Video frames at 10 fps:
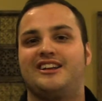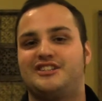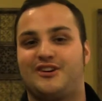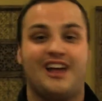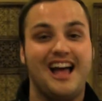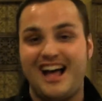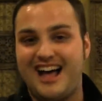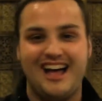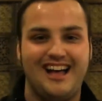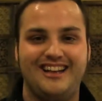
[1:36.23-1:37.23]
and she wrote, ha,
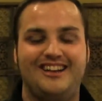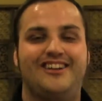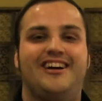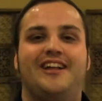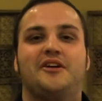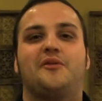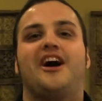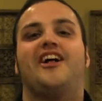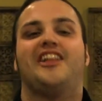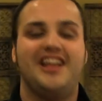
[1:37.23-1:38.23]
ha, ha,
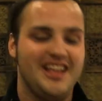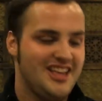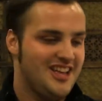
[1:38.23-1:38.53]
LOL,